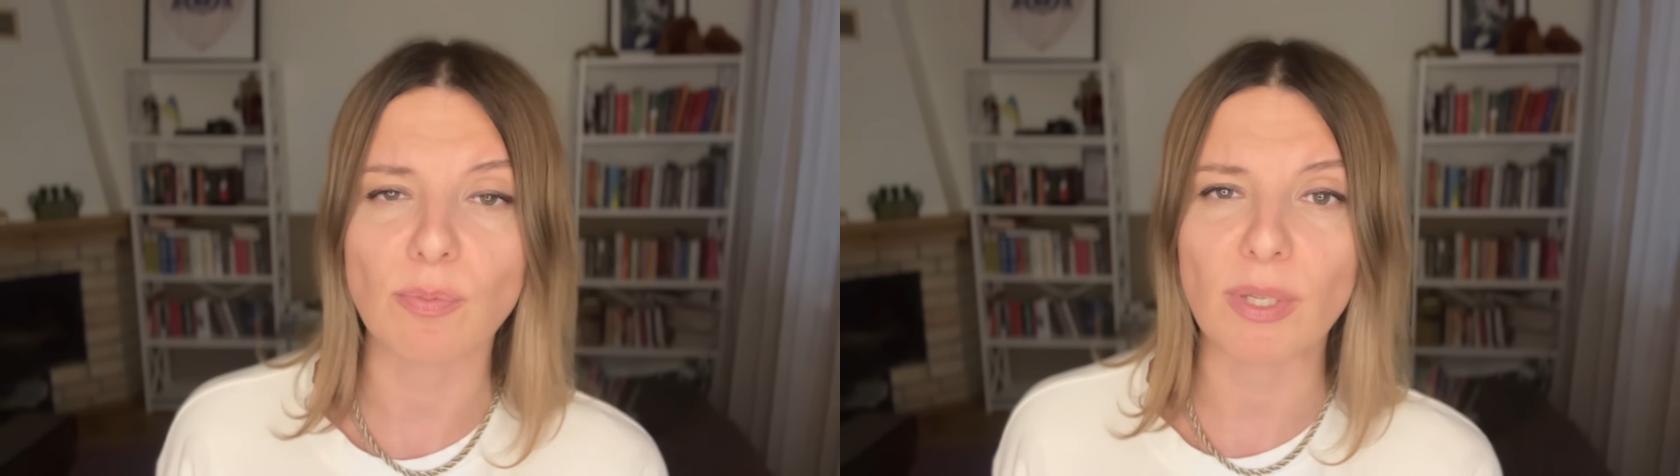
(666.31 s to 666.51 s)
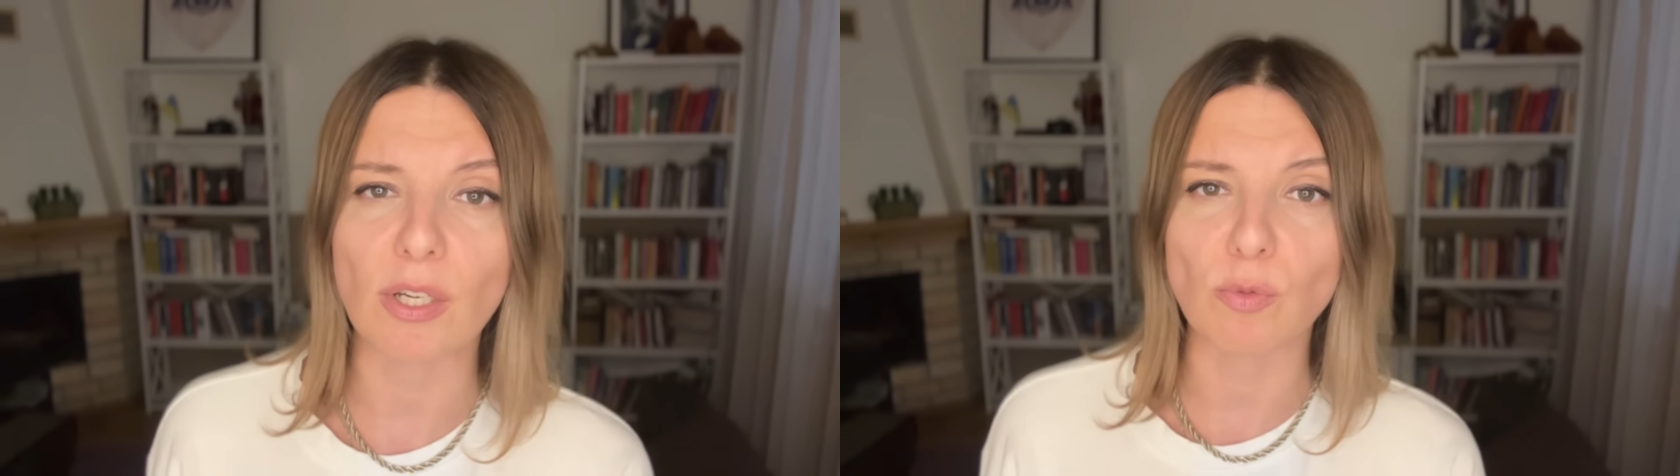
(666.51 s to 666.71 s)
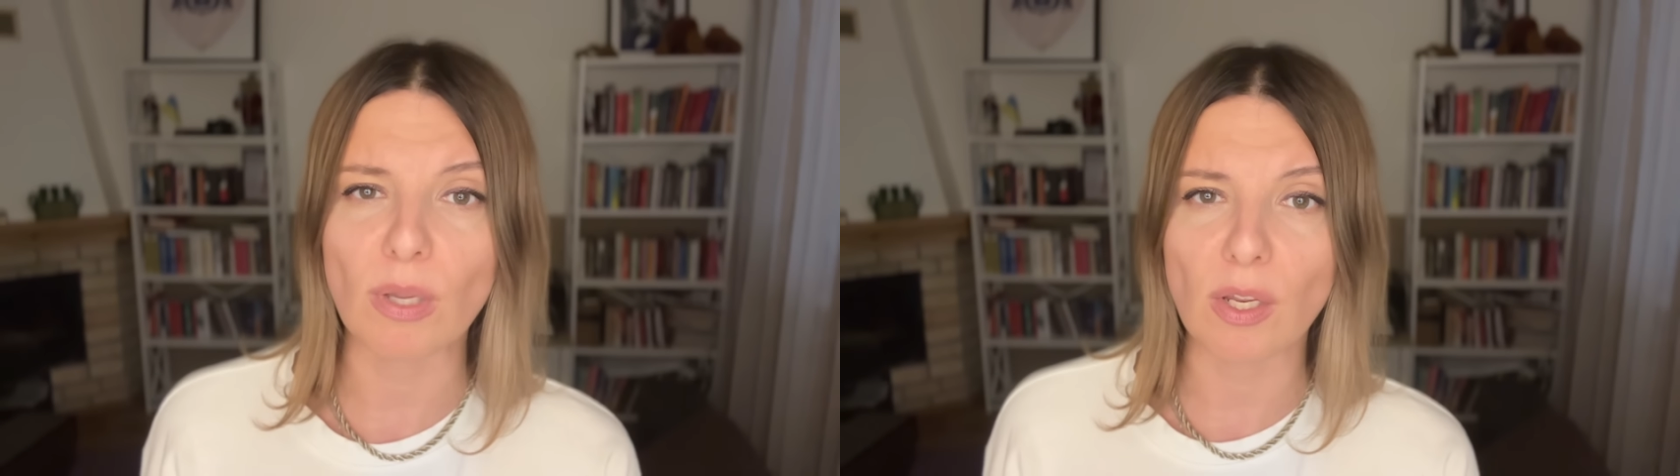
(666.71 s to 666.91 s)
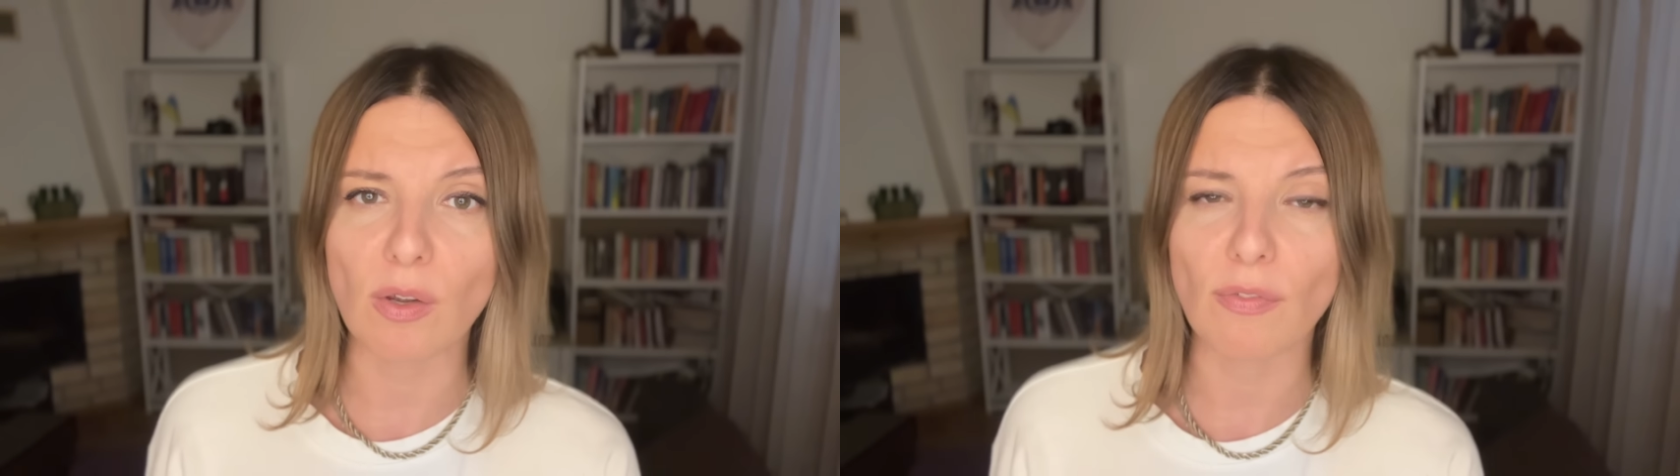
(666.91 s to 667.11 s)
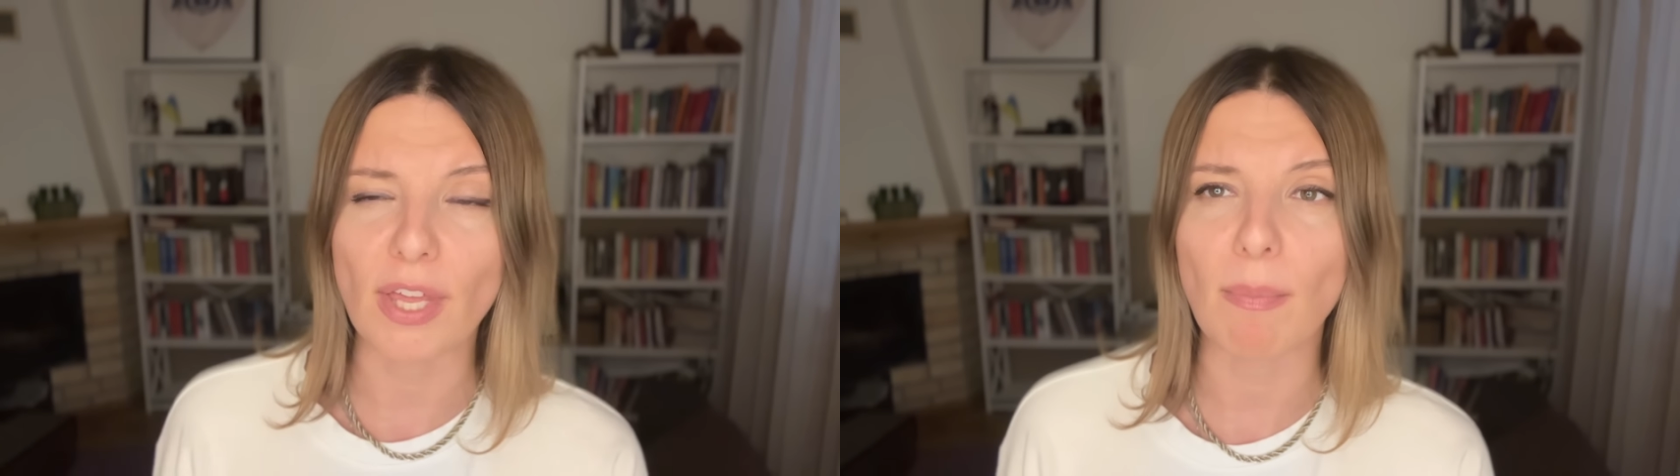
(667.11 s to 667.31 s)
because many
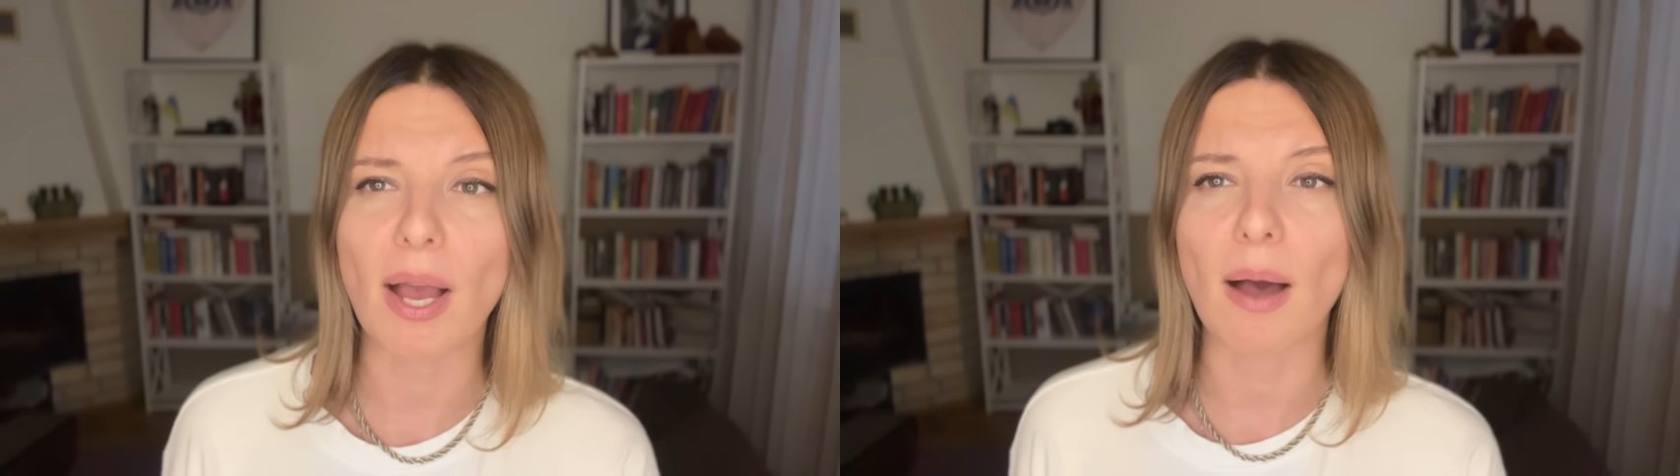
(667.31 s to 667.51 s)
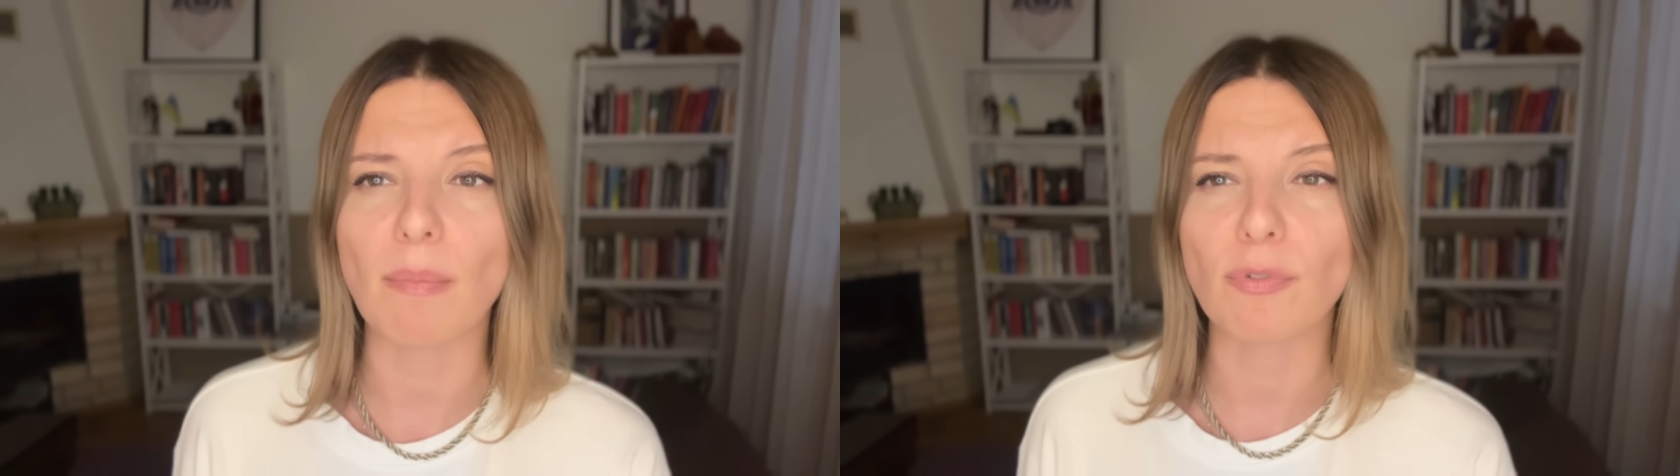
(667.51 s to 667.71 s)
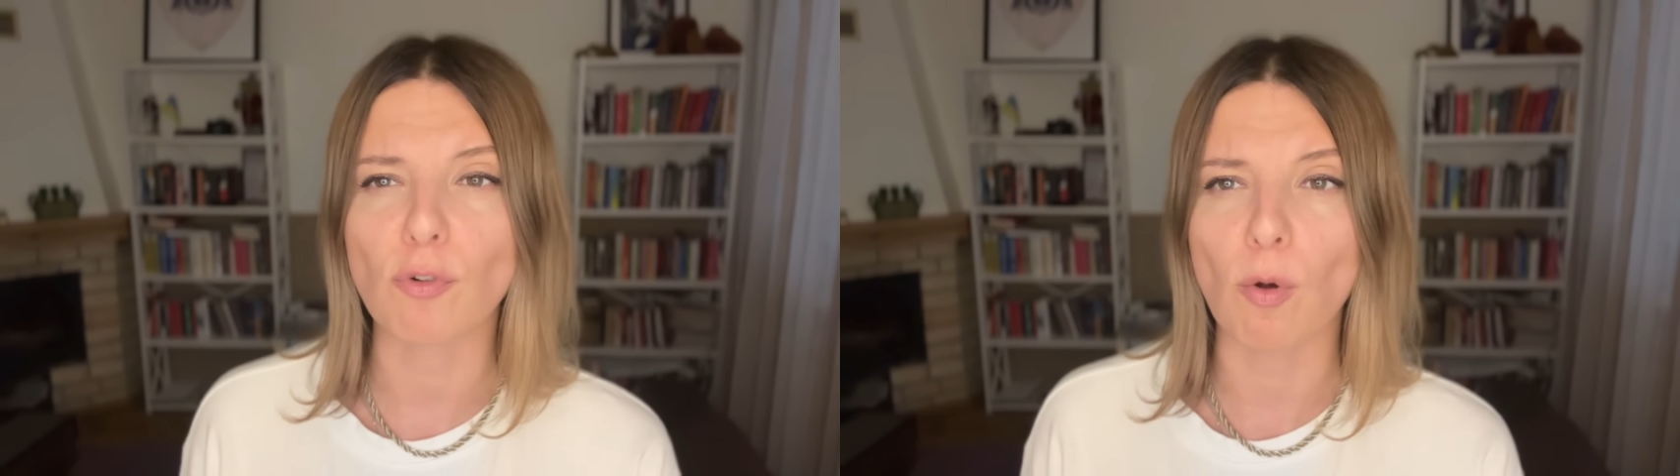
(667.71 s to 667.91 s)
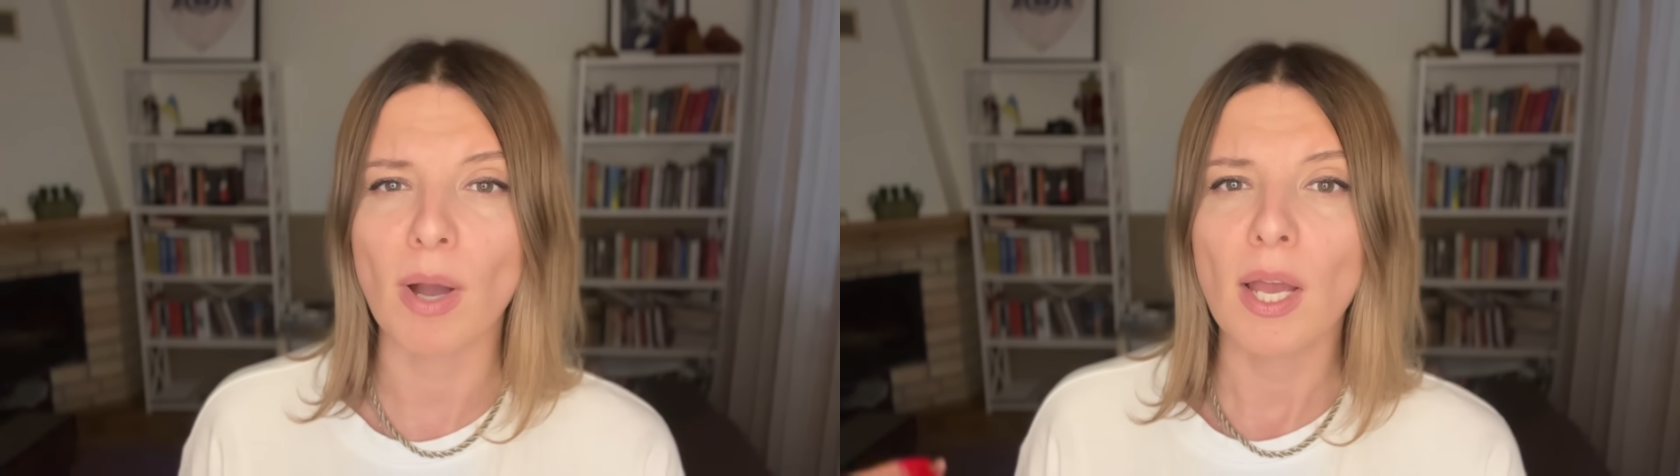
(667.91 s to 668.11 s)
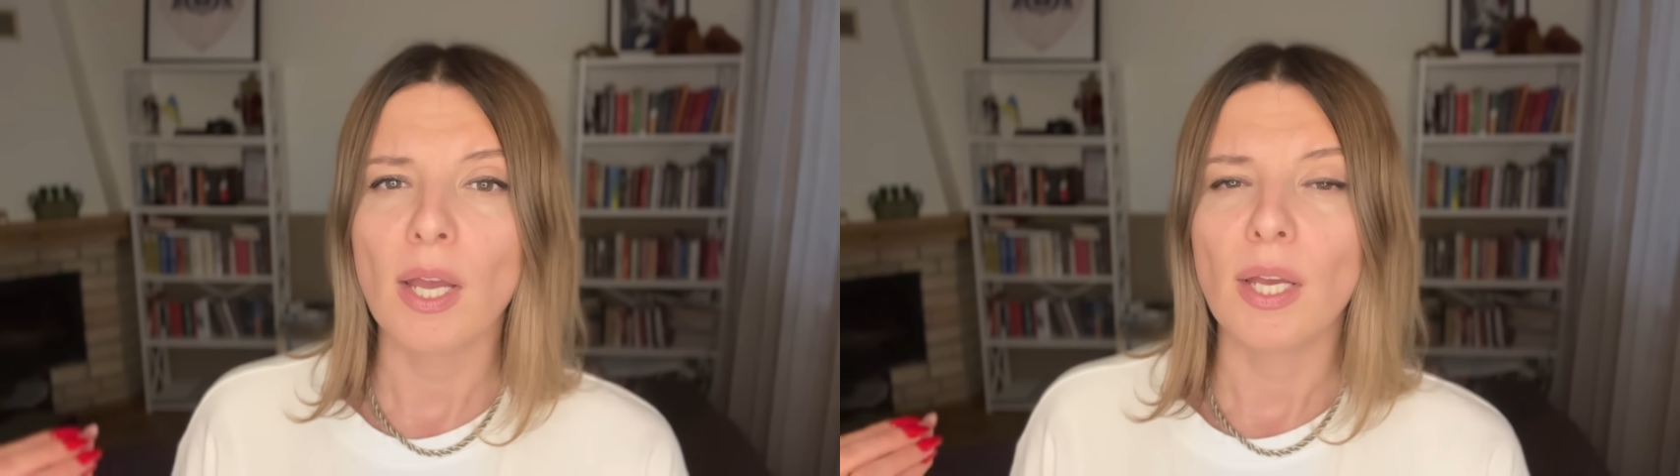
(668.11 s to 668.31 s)
of them come from,